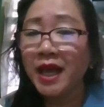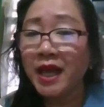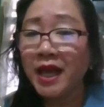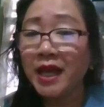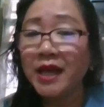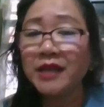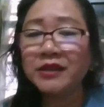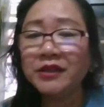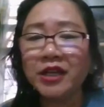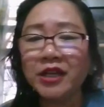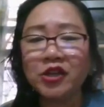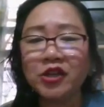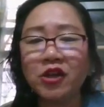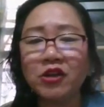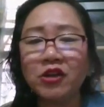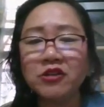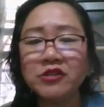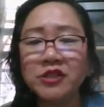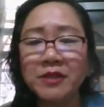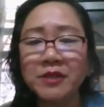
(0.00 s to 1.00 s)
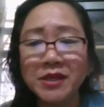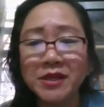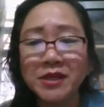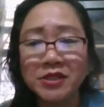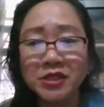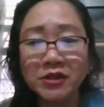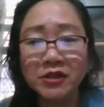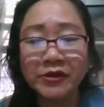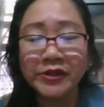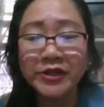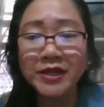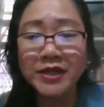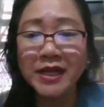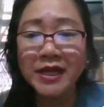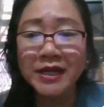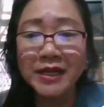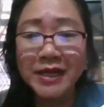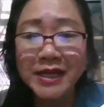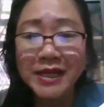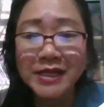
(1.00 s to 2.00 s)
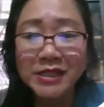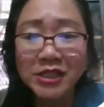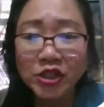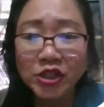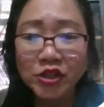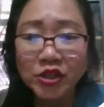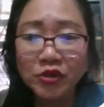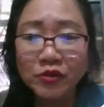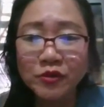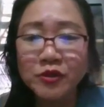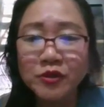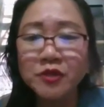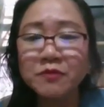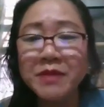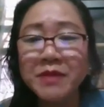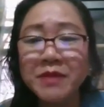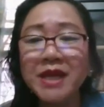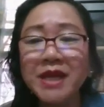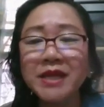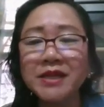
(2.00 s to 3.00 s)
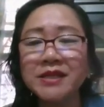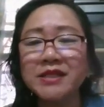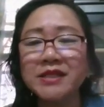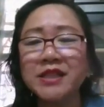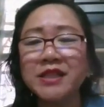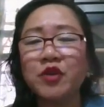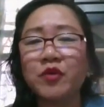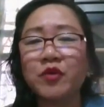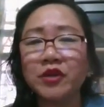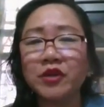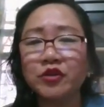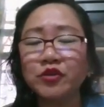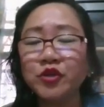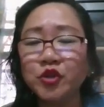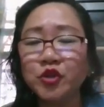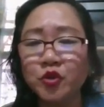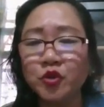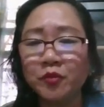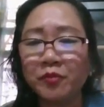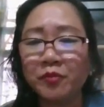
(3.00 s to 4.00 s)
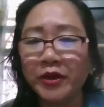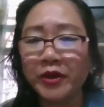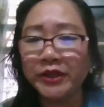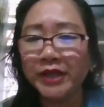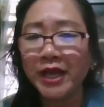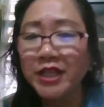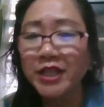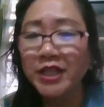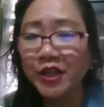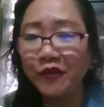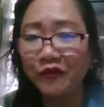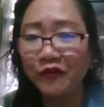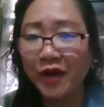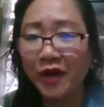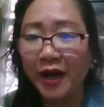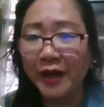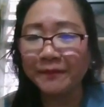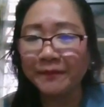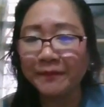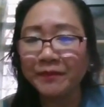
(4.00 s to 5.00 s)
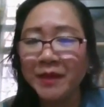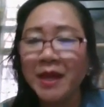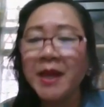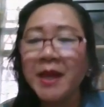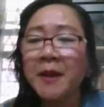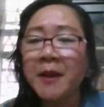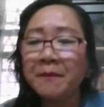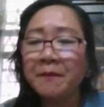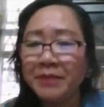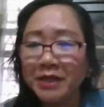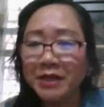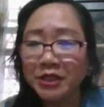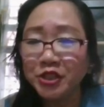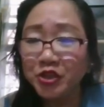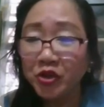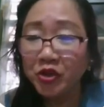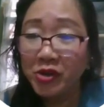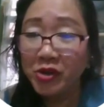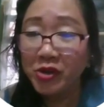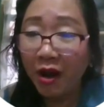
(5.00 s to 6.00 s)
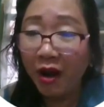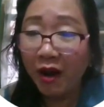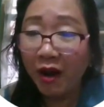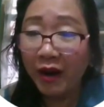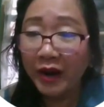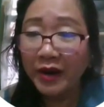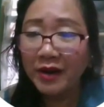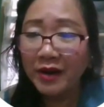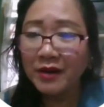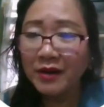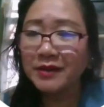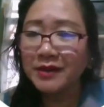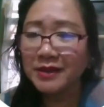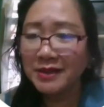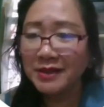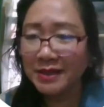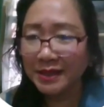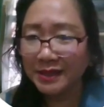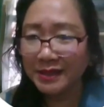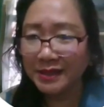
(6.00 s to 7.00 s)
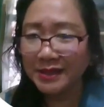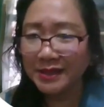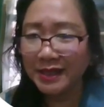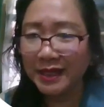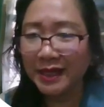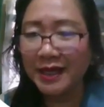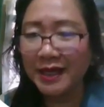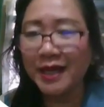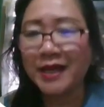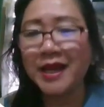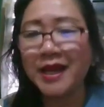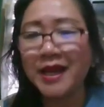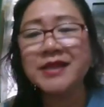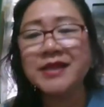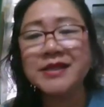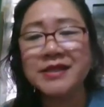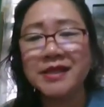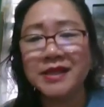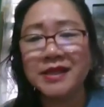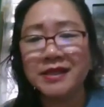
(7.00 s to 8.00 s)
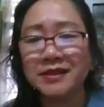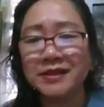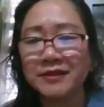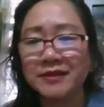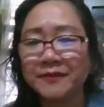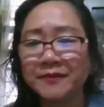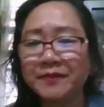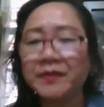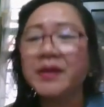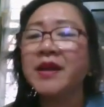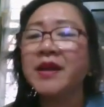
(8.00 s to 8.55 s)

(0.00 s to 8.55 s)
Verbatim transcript: and technology-based learning least use mean is equal to 2.85. Pearson R, statistical analysis.